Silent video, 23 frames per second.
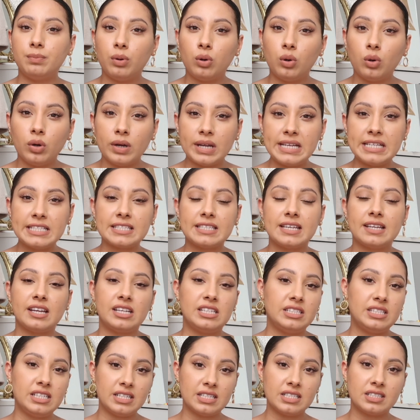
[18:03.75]
points and
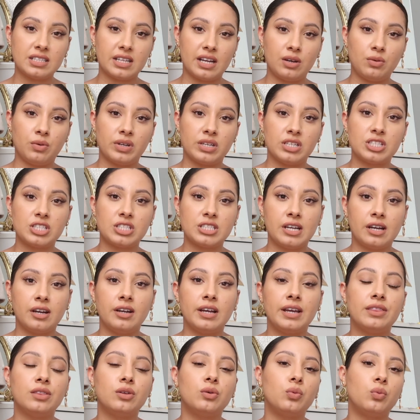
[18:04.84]
ideas that I want to share.
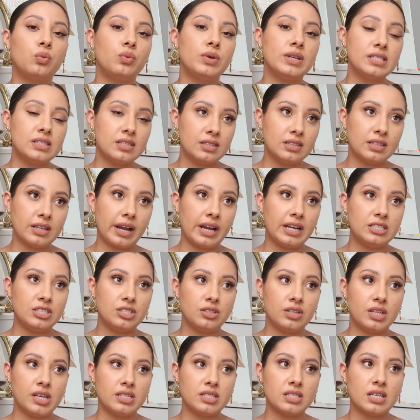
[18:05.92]
And the reason that I
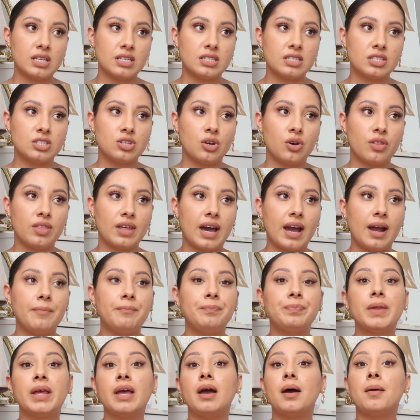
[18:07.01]
do this is so that
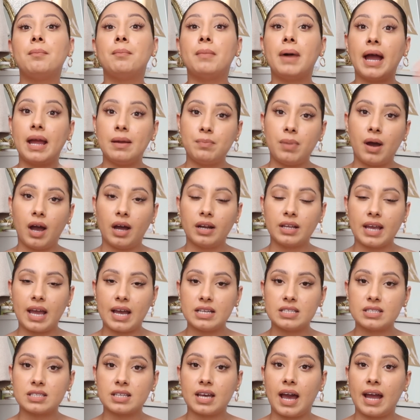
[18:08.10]
my
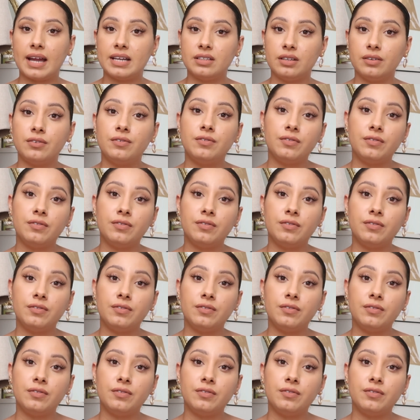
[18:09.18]
podcast kind of